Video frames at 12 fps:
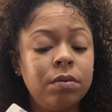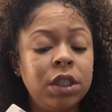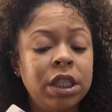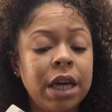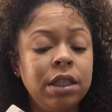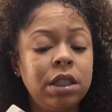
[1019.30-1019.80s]

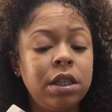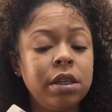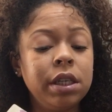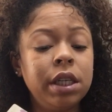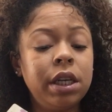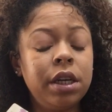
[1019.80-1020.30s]

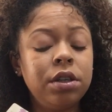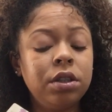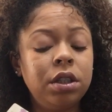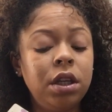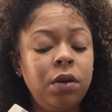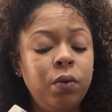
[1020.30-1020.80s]
Sagittarian
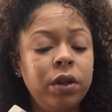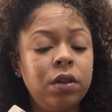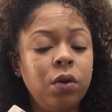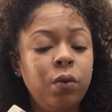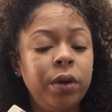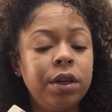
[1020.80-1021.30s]
energy with
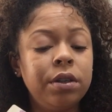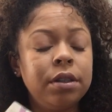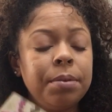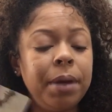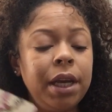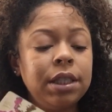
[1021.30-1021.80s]
the Wheel.
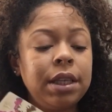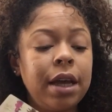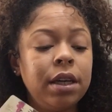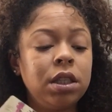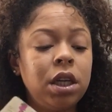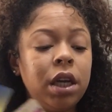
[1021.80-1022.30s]
Somebody's had
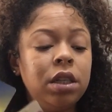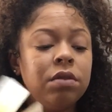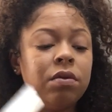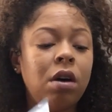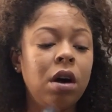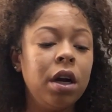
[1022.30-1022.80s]
a change
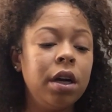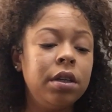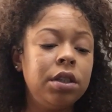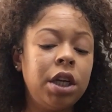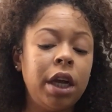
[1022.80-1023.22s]
of heart,